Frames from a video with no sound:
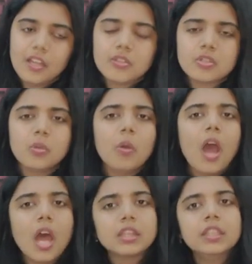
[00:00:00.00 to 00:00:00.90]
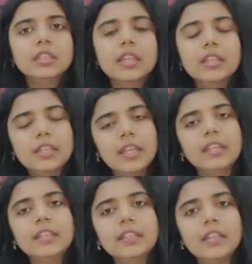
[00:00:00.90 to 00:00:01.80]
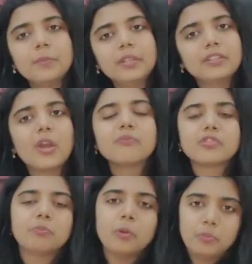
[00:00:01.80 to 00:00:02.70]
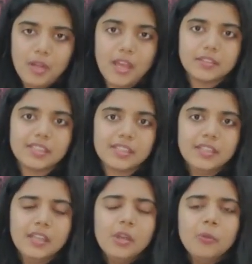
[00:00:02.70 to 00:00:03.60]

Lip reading: So other than ranking them in terms of popularity,